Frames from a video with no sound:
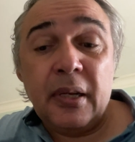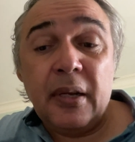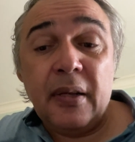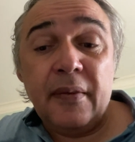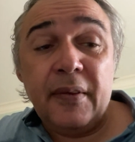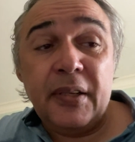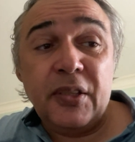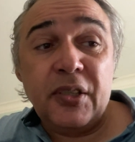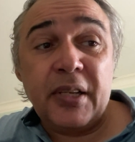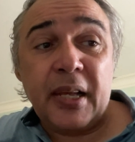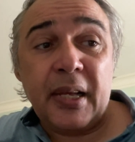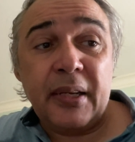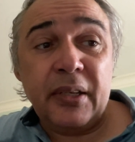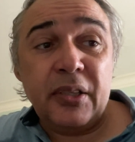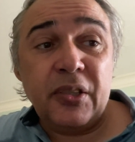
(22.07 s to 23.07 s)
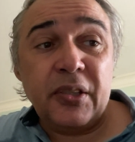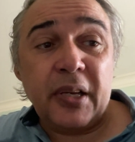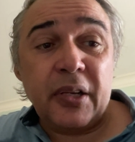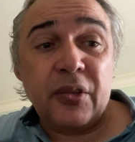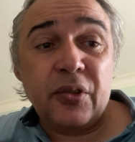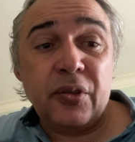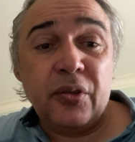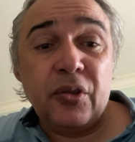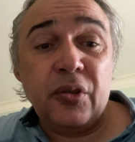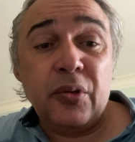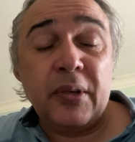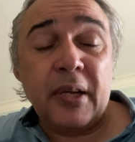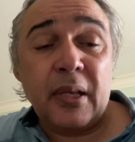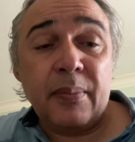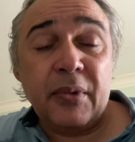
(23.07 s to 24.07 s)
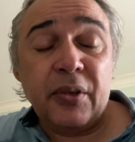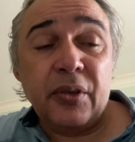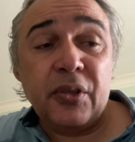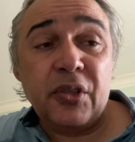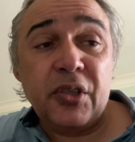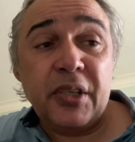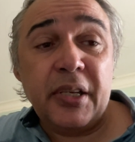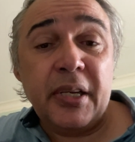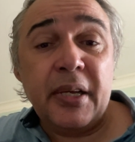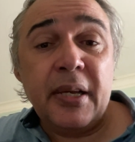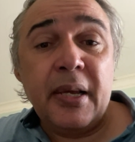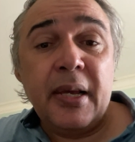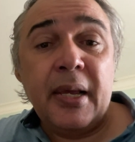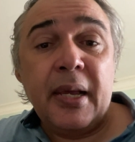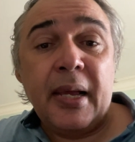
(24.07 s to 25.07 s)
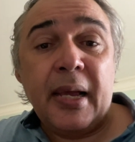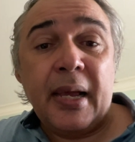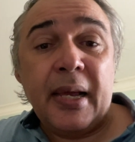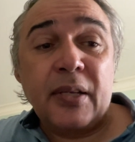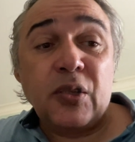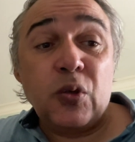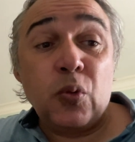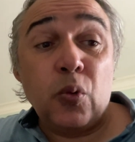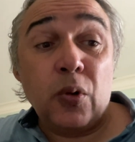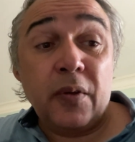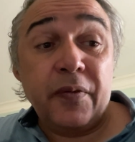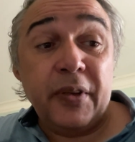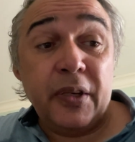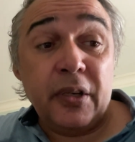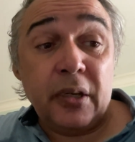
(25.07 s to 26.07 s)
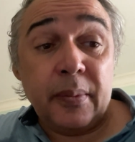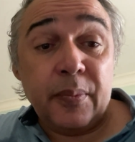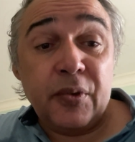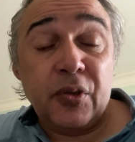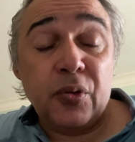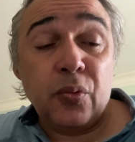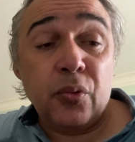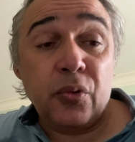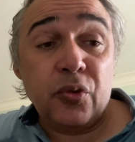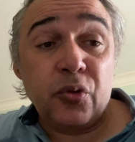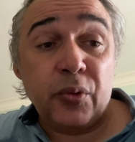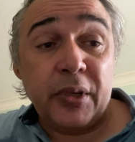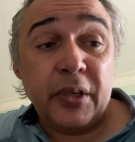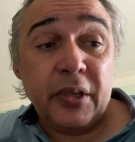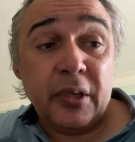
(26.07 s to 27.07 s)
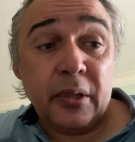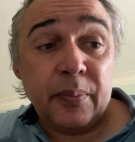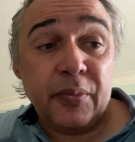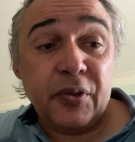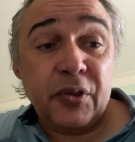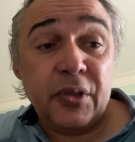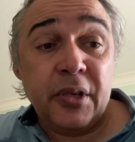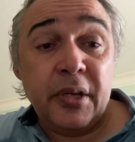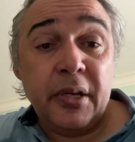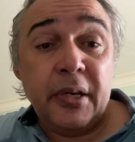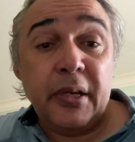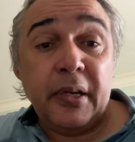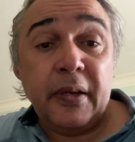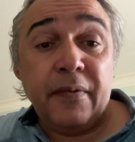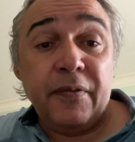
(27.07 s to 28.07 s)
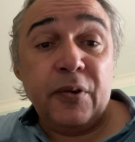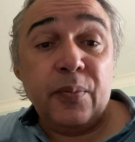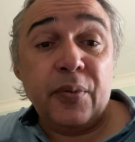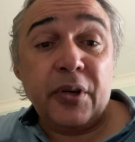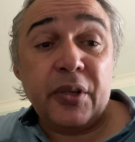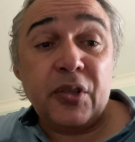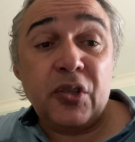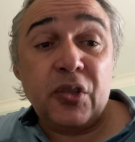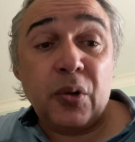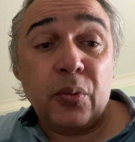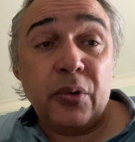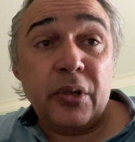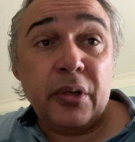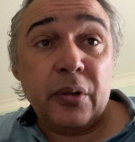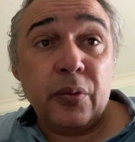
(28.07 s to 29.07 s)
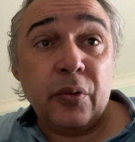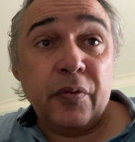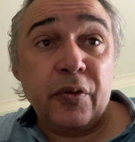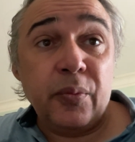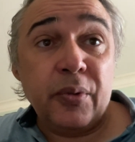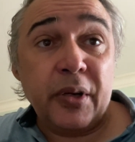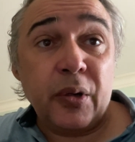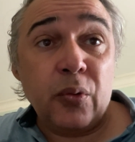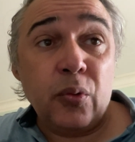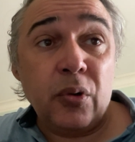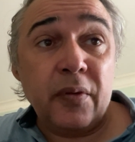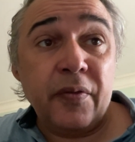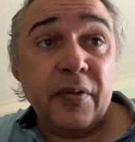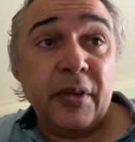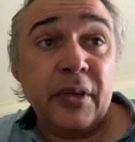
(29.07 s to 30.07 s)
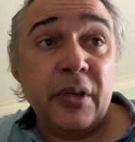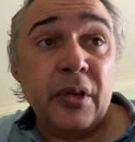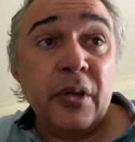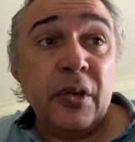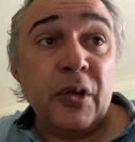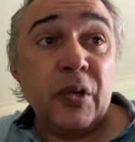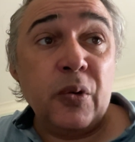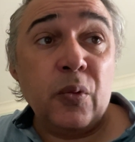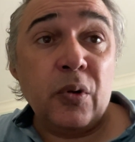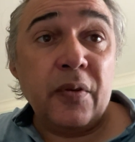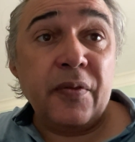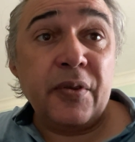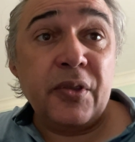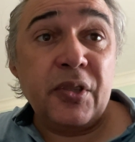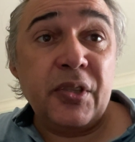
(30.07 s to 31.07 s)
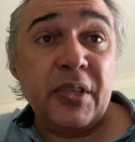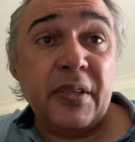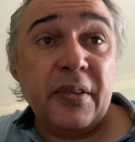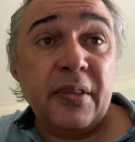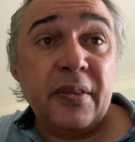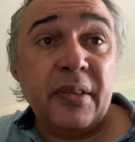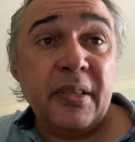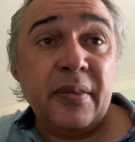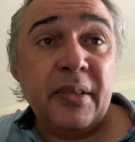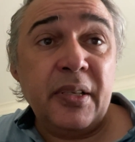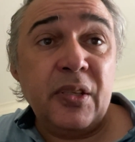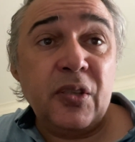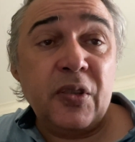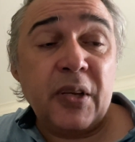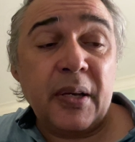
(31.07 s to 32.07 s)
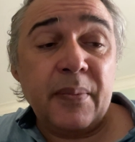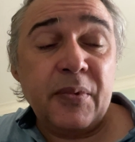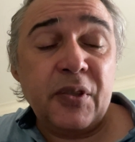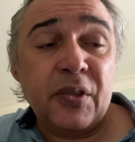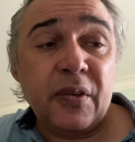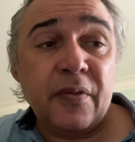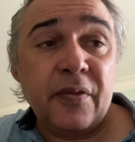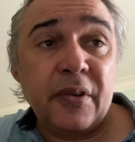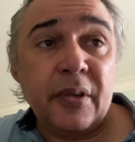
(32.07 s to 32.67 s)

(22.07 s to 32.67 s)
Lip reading: These conic sections you commonly see as coffee cups or drink cups. If you buy soda or if you buy coffee, you often see these types of,